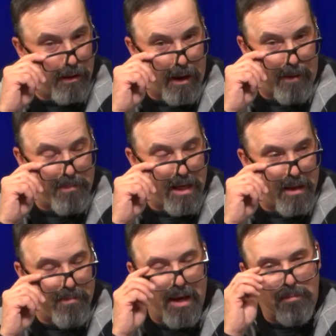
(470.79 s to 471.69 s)

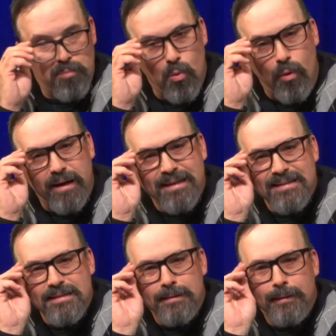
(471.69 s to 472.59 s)
Manomet
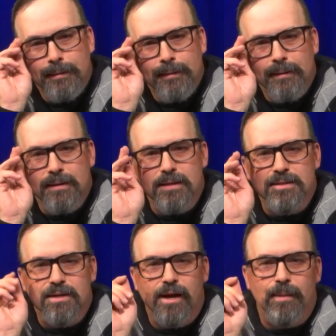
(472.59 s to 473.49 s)
Point
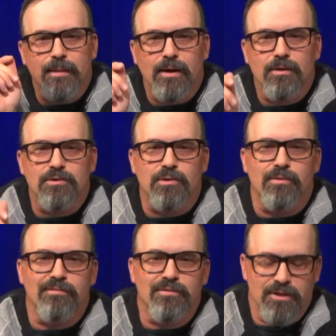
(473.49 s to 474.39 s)
is on there,
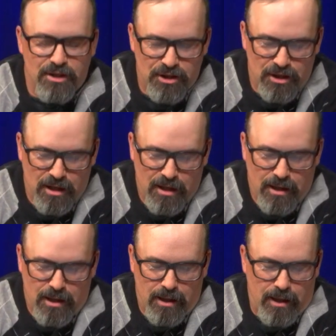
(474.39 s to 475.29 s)
drone footage,
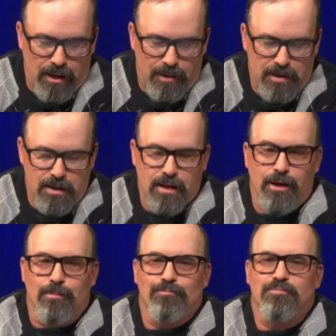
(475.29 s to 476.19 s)
and the
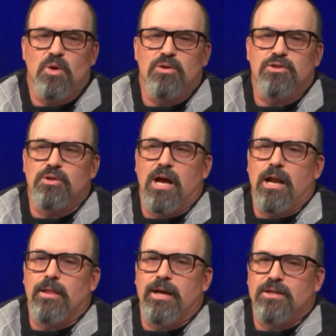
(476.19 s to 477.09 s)
also
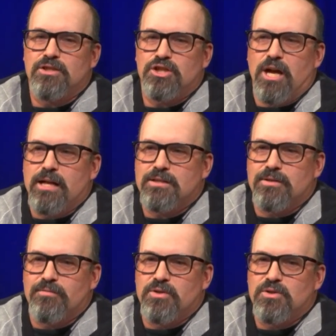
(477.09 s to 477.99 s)
got a nice
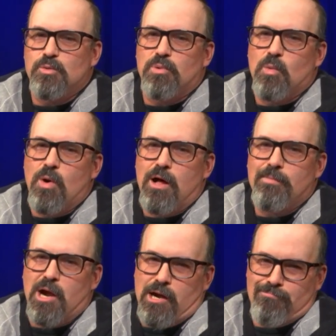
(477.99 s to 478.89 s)
shots of the Super
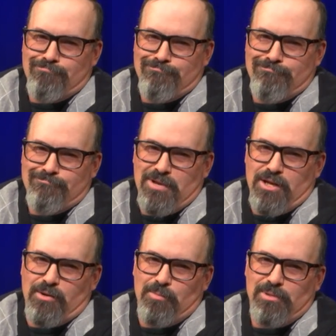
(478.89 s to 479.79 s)
Walmart
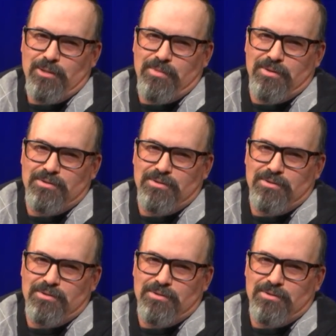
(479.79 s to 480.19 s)
here in Plymouth.